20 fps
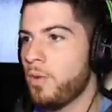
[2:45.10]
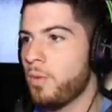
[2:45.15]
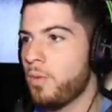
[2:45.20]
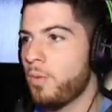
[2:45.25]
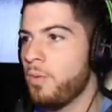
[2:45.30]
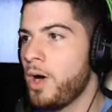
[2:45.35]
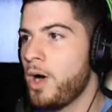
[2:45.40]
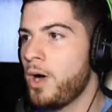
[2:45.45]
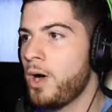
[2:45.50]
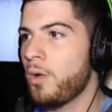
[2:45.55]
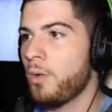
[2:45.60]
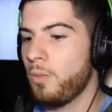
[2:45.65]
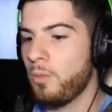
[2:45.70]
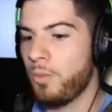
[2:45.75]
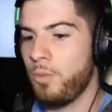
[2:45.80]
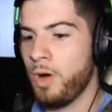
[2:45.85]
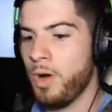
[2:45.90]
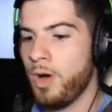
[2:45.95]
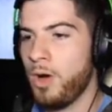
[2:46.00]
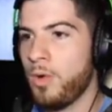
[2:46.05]
Whoa!
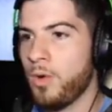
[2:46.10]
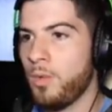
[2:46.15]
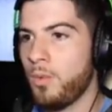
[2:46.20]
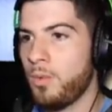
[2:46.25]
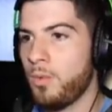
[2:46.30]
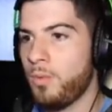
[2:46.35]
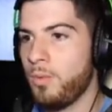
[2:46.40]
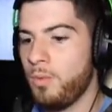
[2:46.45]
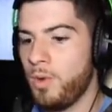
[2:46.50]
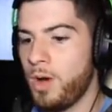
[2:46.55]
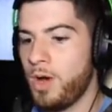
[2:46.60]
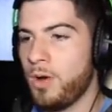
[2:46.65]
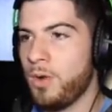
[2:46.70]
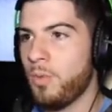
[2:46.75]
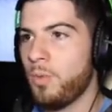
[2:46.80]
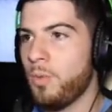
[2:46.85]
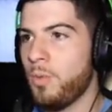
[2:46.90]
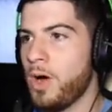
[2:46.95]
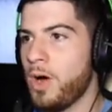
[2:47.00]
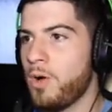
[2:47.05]
Whoa!
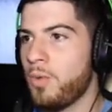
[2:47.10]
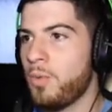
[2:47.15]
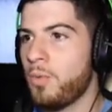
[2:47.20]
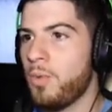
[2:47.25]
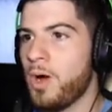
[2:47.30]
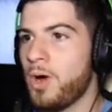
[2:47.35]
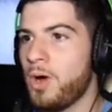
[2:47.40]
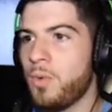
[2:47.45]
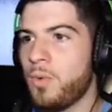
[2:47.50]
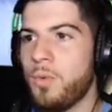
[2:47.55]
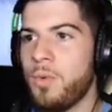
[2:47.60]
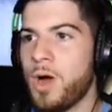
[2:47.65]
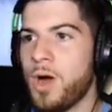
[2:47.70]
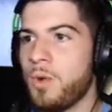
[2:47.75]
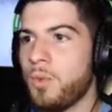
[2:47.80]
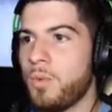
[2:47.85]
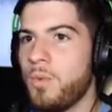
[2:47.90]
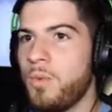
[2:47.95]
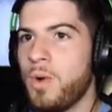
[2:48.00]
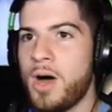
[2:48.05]
Whoa! Whoa! Whoa!
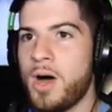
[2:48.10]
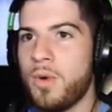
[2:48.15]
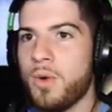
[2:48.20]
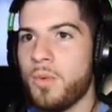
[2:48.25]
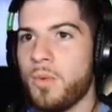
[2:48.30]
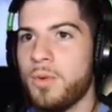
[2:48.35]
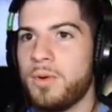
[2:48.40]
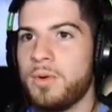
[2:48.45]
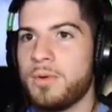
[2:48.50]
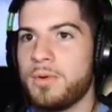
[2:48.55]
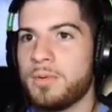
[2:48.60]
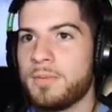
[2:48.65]
Whoa! Whoa! Bro,